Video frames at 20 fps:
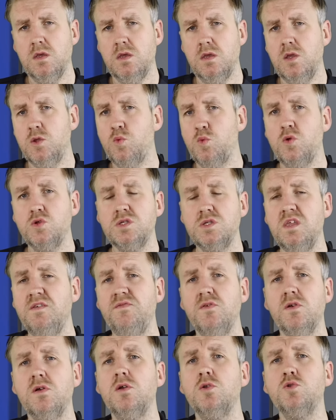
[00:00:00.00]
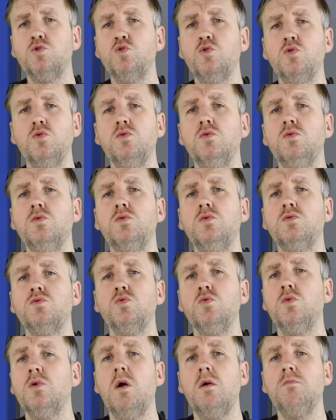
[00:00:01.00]
It was difficult
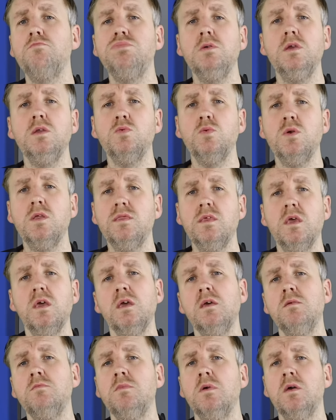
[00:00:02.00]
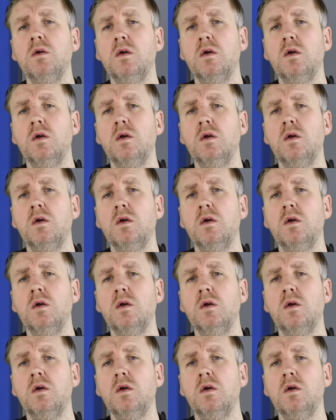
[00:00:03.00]
to compete with them,